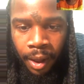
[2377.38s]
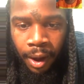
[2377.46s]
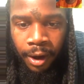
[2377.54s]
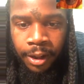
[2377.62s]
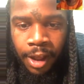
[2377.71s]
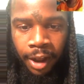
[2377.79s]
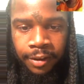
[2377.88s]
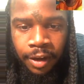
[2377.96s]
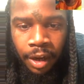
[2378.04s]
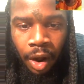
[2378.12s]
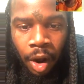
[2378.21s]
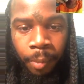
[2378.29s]
Aniyah
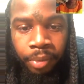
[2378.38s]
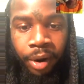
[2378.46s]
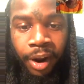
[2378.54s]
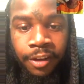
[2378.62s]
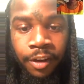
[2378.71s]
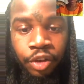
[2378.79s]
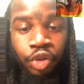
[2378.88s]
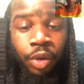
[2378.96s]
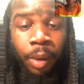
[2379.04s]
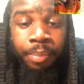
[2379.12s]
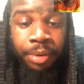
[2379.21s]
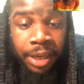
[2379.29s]
said, "All praises. You
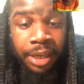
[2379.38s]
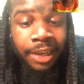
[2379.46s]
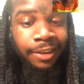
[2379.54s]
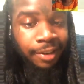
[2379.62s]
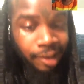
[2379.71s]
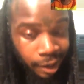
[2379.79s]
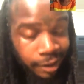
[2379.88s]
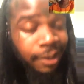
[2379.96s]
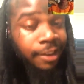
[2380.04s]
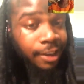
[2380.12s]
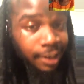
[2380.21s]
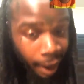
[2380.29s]
completely stuck to
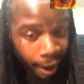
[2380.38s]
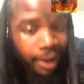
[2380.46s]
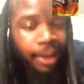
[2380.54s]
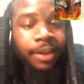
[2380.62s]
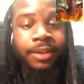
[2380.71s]
the diet."